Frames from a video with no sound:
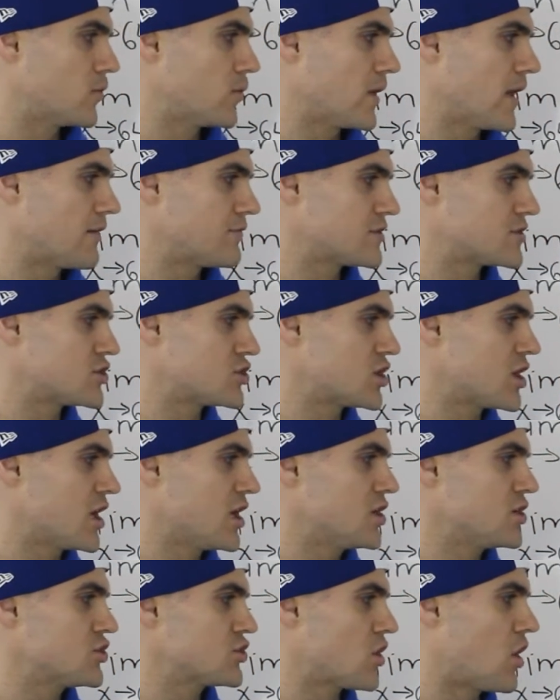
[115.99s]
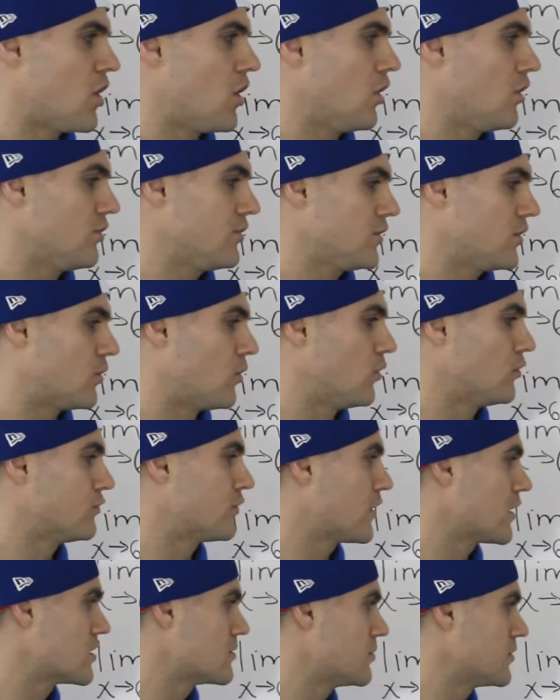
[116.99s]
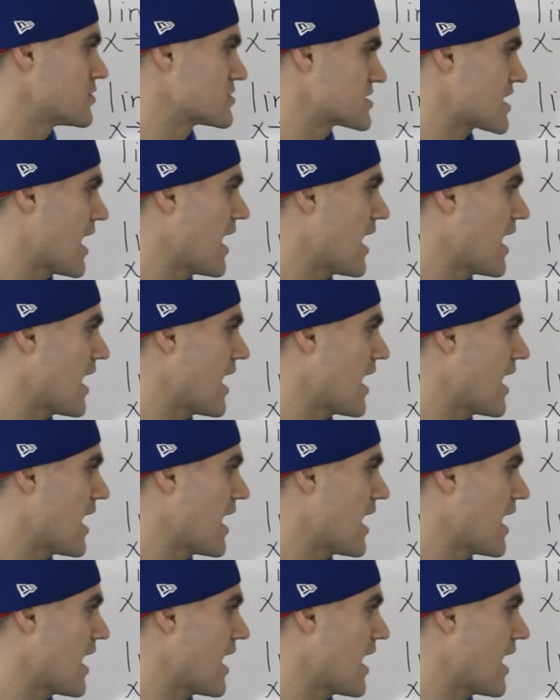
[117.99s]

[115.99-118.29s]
we have to change all the old variables